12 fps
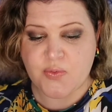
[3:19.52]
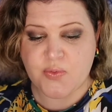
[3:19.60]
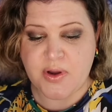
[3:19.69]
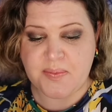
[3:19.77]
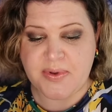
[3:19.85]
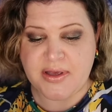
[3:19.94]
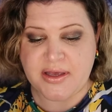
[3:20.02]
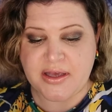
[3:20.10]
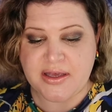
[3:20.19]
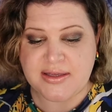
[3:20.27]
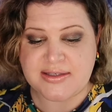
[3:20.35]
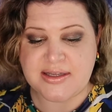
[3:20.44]
Rip
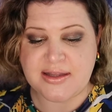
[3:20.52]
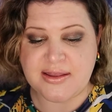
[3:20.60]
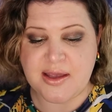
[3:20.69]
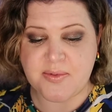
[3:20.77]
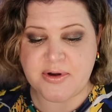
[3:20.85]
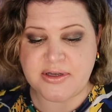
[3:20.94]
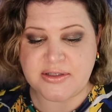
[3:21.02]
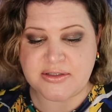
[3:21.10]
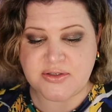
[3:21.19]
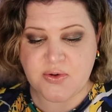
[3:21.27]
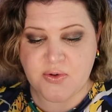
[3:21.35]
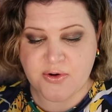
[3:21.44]

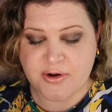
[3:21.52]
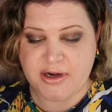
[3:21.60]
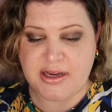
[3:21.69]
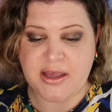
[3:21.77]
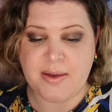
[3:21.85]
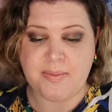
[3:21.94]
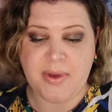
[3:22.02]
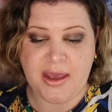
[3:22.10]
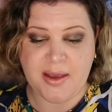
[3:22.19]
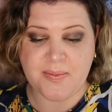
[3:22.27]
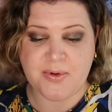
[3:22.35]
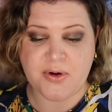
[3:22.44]
depilatory
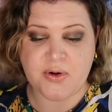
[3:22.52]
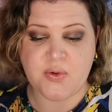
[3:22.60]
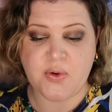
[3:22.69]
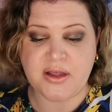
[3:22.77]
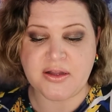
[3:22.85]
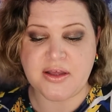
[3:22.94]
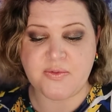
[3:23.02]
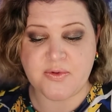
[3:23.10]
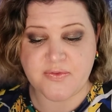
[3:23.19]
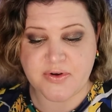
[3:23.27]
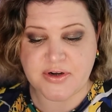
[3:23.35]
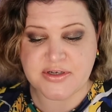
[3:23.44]
paper quickly,
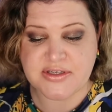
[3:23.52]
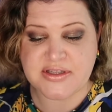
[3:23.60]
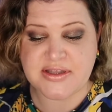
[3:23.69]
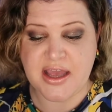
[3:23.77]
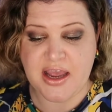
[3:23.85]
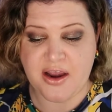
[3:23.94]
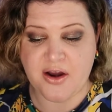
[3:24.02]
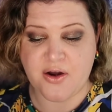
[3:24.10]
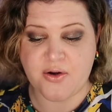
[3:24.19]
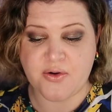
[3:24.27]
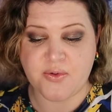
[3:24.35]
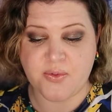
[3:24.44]
reverse the
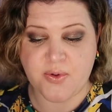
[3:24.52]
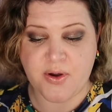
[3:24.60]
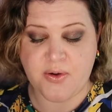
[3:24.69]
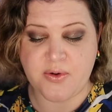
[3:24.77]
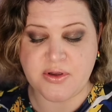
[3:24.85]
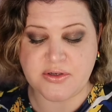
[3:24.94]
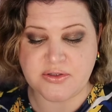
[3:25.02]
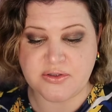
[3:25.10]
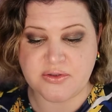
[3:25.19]
hair grow